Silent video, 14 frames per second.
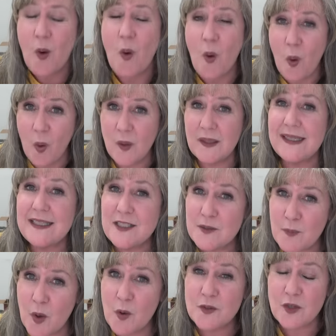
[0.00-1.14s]
holy
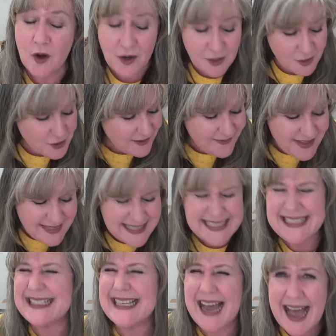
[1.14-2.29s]
smokes, artistry, even the
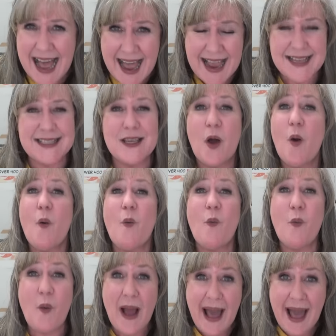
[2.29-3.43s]
dies,
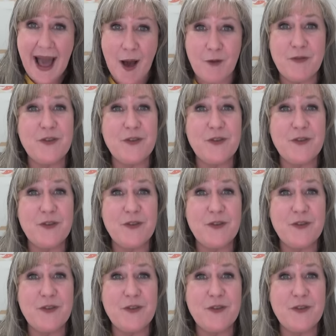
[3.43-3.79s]
wow.